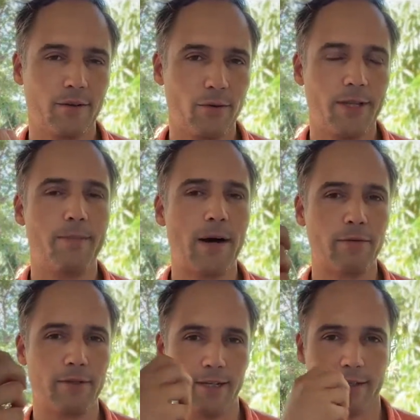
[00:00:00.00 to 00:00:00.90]
with the
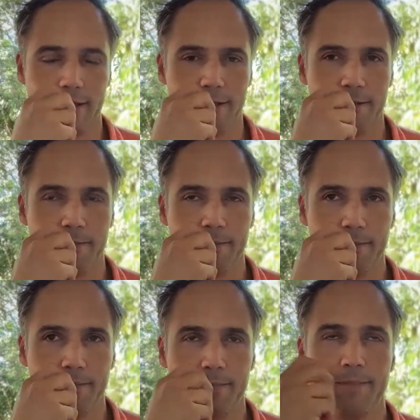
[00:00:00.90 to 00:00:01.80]
mountains,
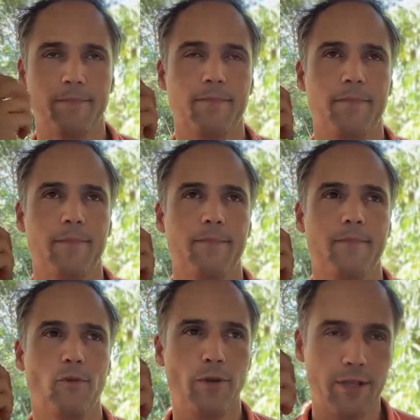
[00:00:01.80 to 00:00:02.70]

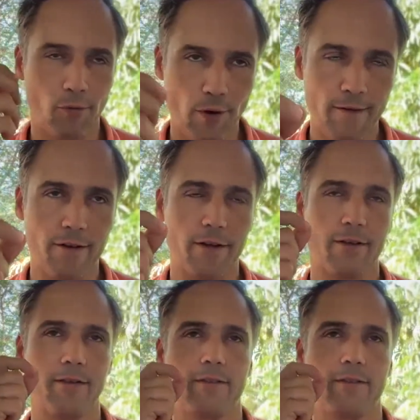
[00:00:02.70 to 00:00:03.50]
with the rivers,